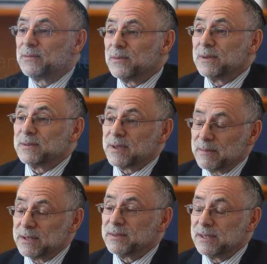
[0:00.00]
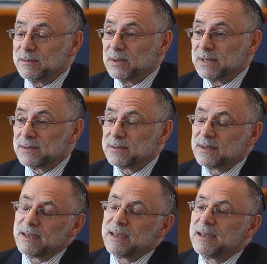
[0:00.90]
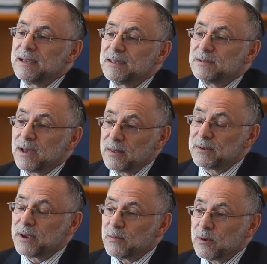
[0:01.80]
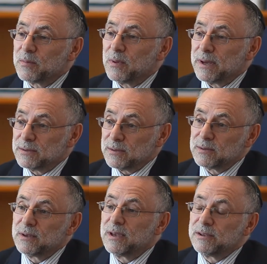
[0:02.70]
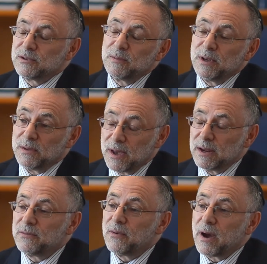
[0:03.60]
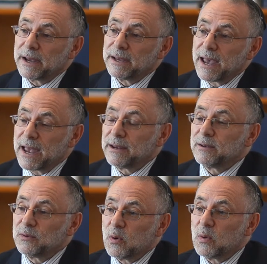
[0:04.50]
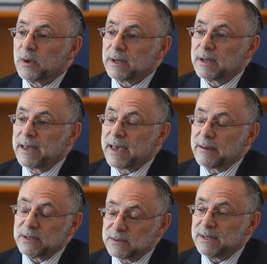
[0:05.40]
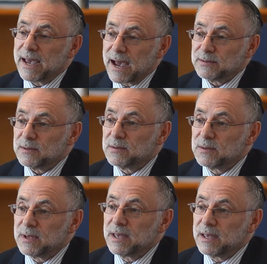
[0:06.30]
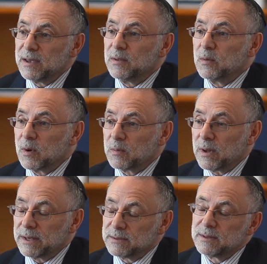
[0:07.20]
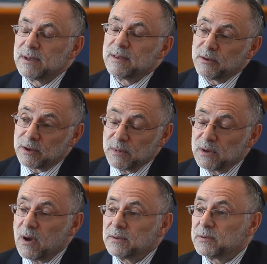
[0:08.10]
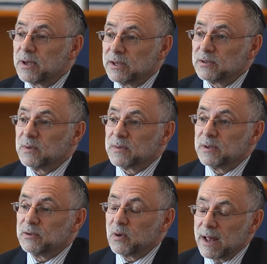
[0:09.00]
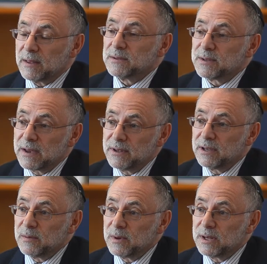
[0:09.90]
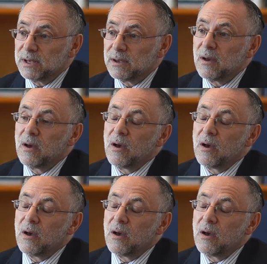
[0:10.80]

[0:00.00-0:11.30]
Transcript: for this MSD Blitz, so healthcare workplaces should be identifying and controlling MSD hazards in the workplace. There can be consultation with the Joint Health and Safety Committee